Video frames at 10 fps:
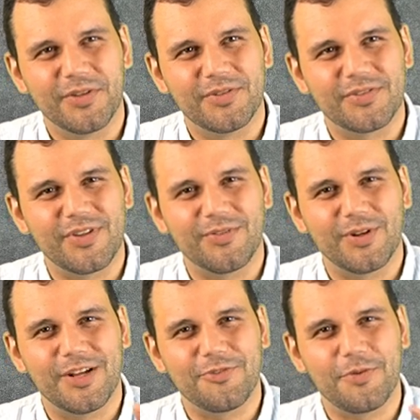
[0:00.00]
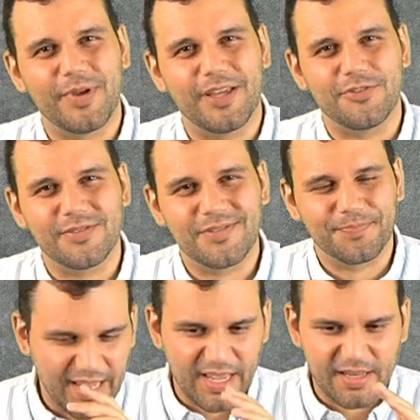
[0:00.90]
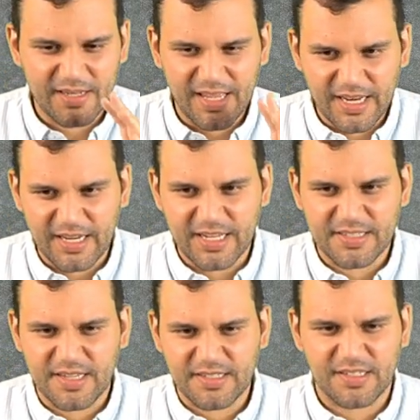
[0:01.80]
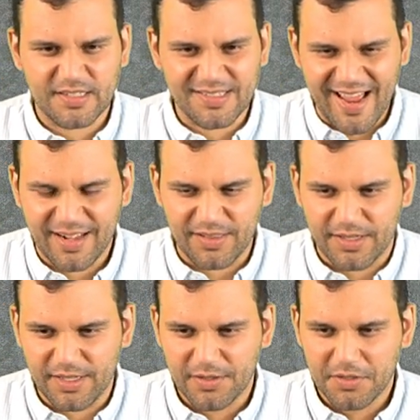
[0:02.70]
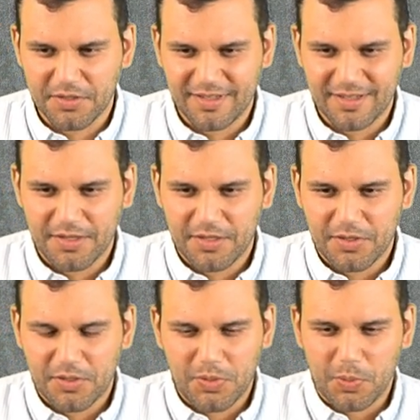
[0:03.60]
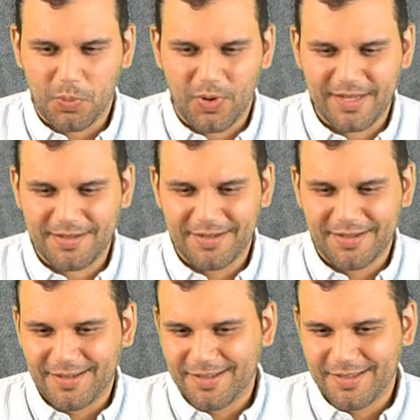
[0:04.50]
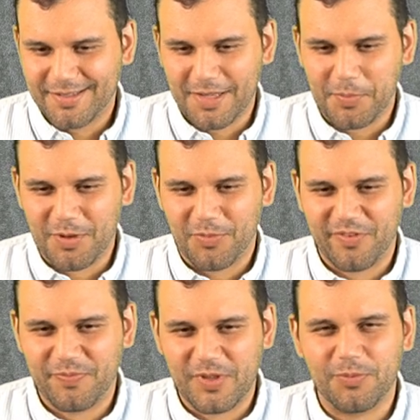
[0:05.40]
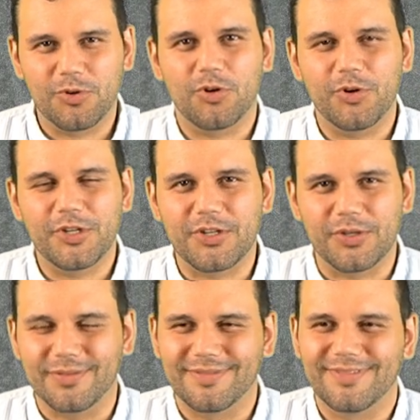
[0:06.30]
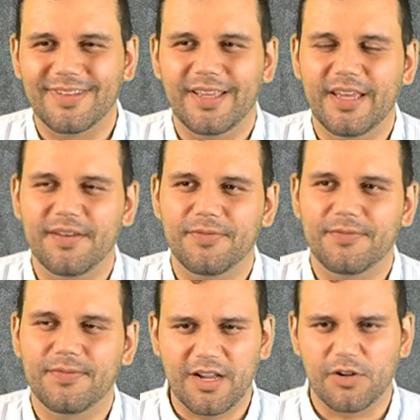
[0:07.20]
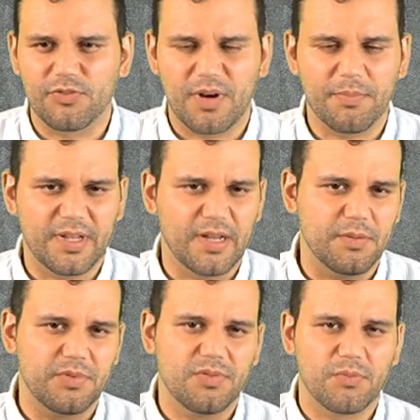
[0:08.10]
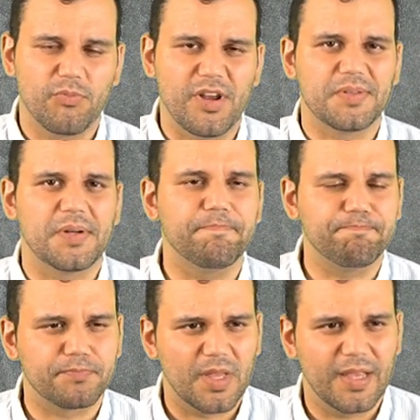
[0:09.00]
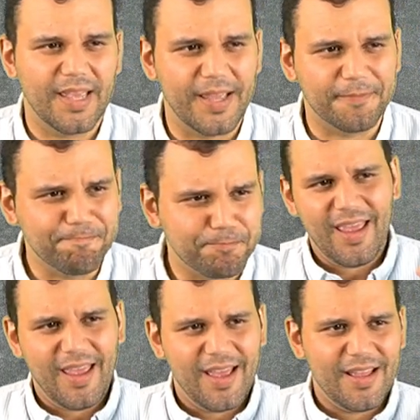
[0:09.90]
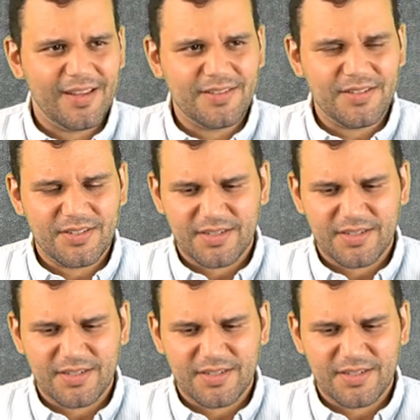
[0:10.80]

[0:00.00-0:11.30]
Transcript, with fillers: several hundred pages, and in it, it says exactly what some number of people are going to do if Donald Trump becomes president again. And